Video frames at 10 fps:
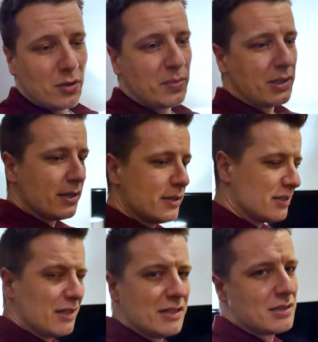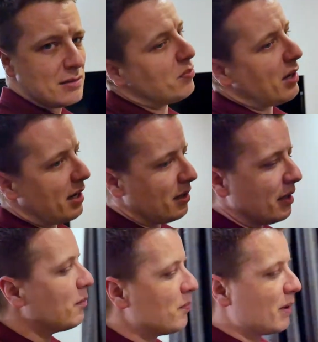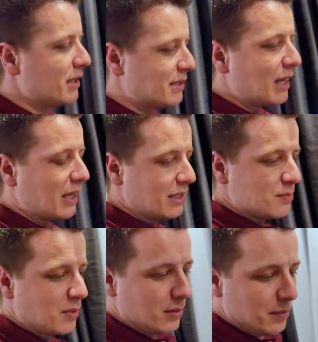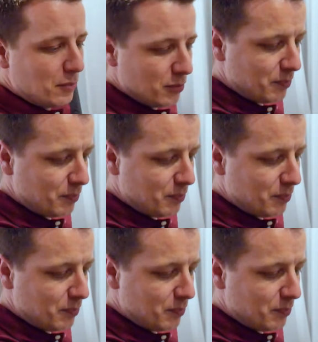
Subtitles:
because it's bright, in bright daylight, it's probably more